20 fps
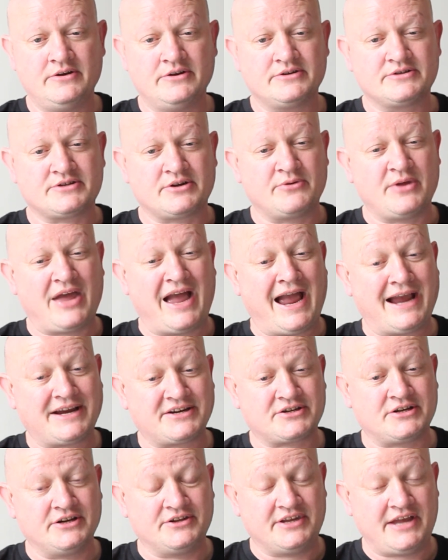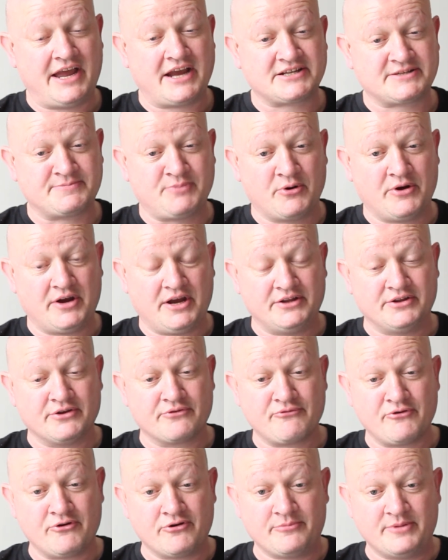So actually the expert in
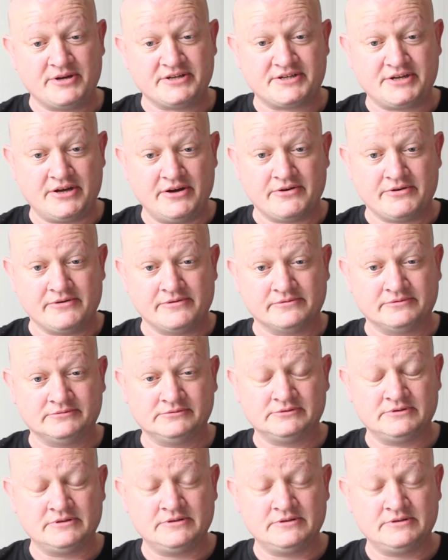the room is you.